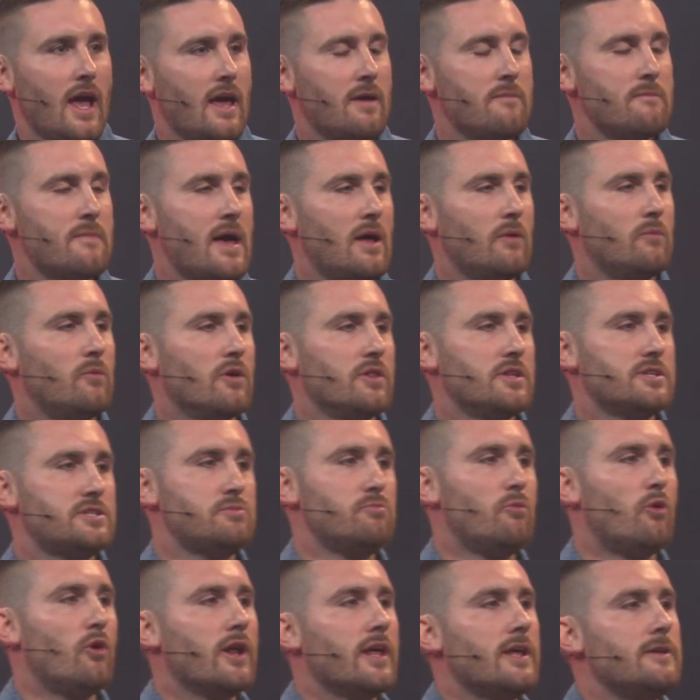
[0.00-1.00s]
Amen. Well,
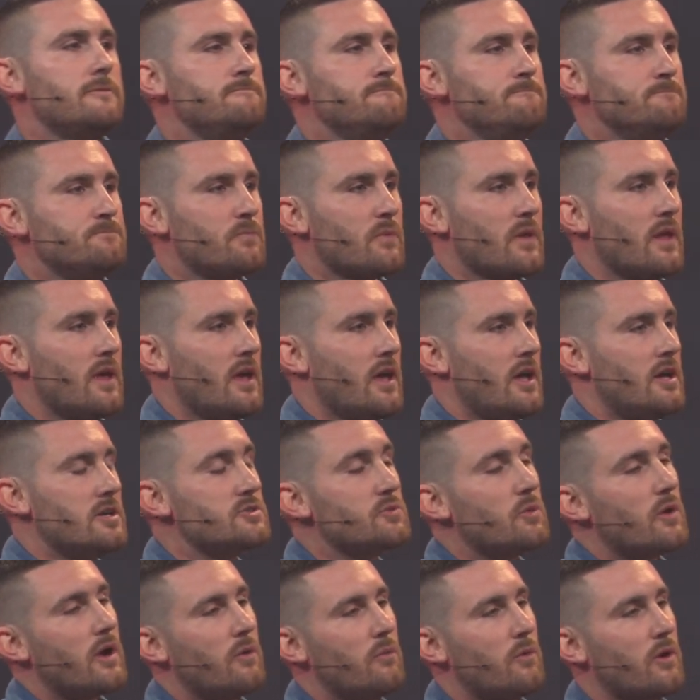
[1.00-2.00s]
this morning,
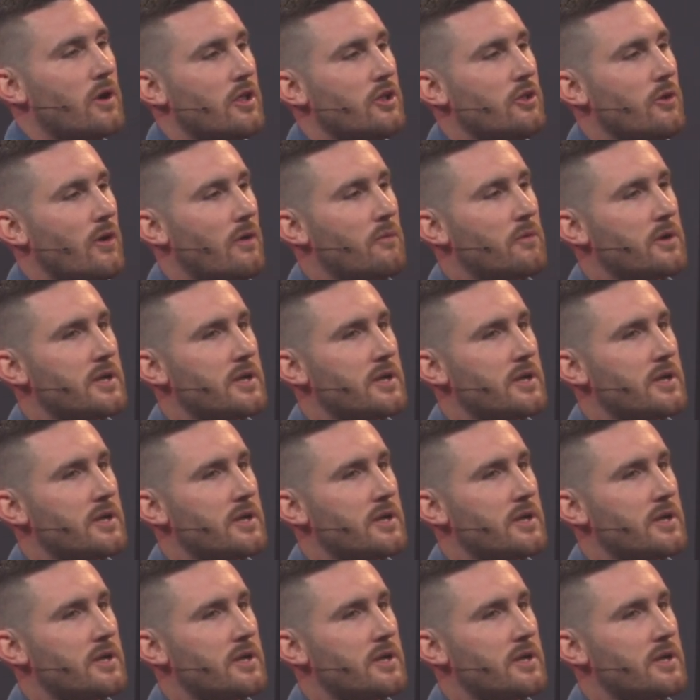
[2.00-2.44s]
here's what I want to do.